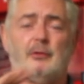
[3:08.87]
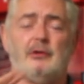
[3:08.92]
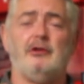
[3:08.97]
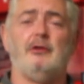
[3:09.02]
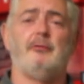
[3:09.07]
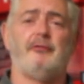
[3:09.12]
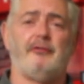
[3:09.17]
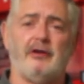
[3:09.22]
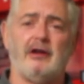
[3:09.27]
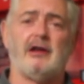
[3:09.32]
When
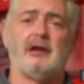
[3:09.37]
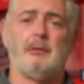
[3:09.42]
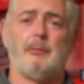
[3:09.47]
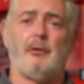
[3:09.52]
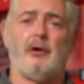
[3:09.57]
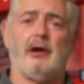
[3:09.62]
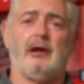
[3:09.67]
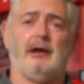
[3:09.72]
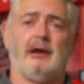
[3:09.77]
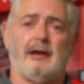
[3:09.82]
you're thinking of
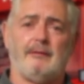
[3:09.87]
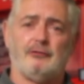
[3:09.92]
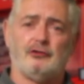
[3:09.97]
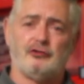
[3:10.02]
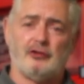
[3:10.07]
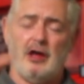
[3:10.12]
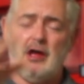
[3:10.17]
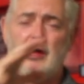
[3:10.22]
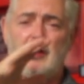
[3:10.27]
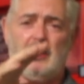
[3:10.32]
buying
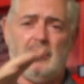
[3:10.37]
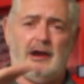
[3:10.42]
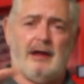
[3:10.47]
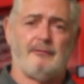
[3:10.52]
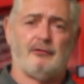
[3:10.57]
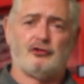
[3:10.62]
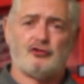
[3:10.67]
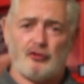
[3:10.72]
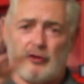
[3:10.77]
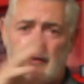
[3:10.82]

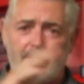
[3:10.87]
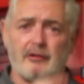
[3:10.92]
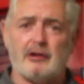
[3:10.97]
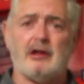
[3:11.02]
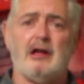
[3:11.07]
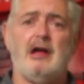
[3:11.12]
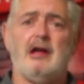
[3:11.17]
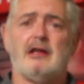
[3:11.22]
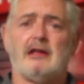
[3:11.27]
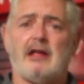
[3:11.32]
another
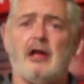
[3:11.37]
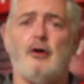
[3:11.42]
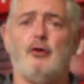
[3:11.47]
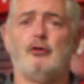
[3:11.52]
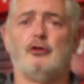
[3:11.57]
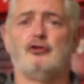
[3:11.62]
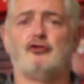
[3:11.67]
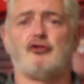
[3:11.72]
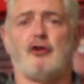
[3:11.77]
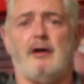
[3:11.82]
driver, get all
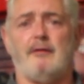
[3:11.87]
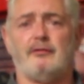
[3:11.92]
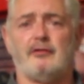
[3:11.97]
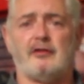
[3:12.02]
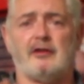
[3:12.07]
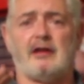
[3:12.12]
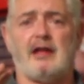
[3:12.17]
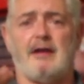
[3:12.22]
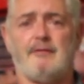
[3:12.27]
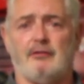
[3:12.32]
the drivers
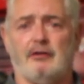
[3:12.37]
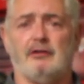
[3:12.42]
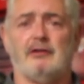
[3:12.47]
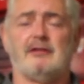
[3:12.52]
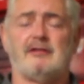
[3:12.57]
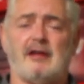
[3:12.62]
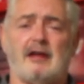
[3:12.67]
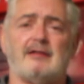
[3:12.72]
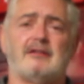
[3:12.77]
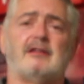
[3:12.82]
together
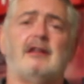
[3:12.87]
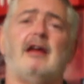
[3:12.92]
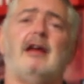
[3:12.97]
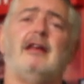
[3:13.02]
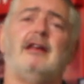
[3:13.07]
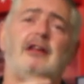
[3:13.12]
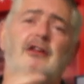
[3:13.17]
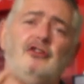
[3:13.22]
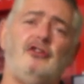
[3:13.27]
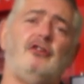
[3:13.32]
and test it,
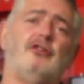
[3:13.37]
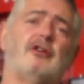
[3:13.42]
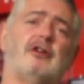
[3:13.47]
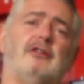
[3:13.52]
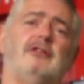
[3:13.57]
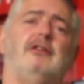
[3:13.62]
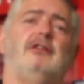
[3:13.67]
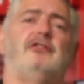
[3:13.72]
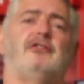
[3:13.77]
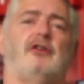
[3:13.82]
and then you
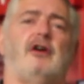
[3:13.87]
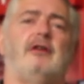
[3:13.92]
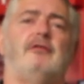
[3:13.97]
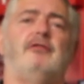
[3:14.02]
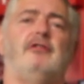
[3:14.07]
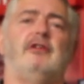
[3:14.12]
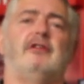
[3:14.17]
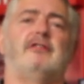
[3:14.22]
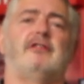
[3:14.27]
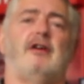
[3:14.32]
can decide
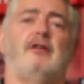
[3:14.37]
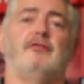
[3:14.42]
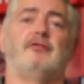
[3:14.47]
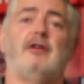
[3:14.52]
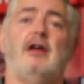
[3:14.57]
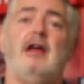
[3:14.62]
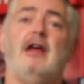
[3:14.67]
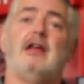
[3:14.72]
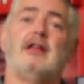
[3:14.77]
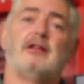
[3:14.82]
for yourself.